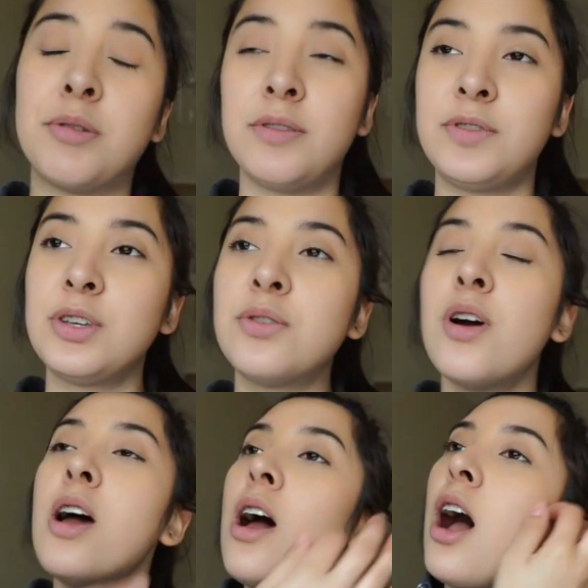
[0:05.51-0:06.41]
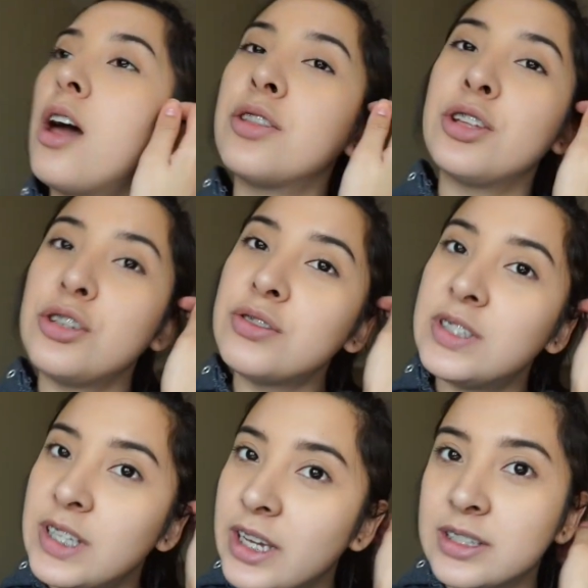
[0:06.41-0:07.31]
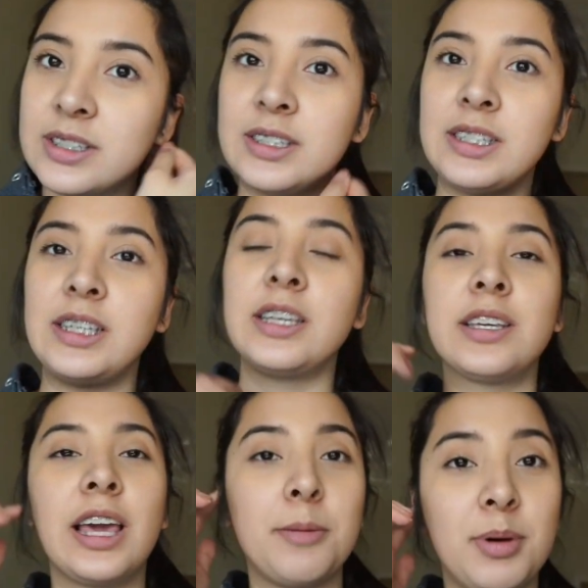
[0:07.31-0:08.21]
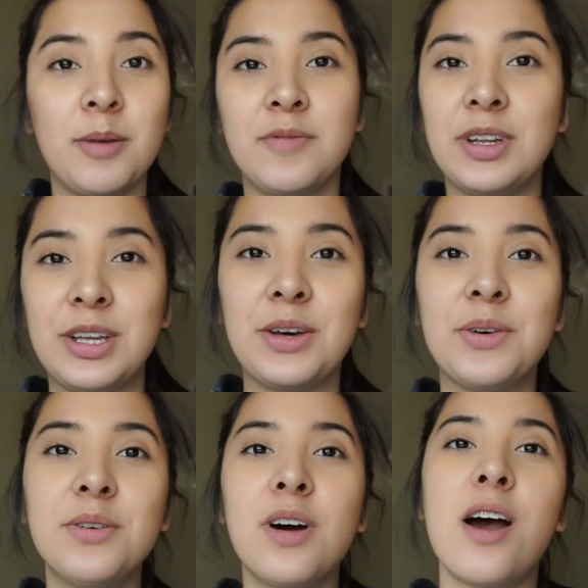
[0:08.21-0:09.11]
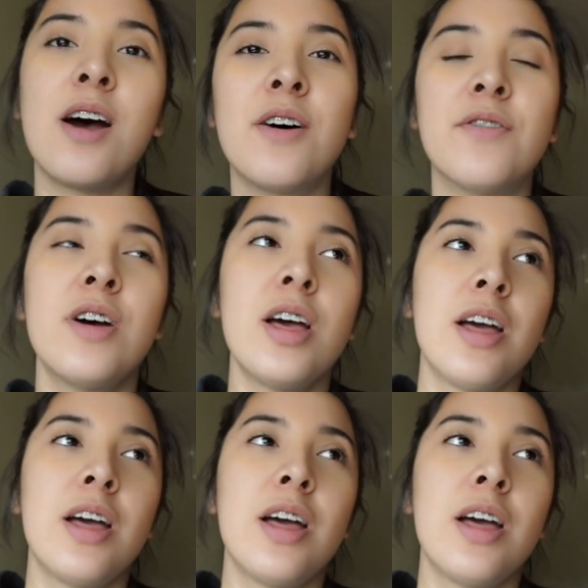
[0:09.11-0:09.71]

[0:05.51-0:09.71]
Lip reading: a review on the new TXT K-pop video of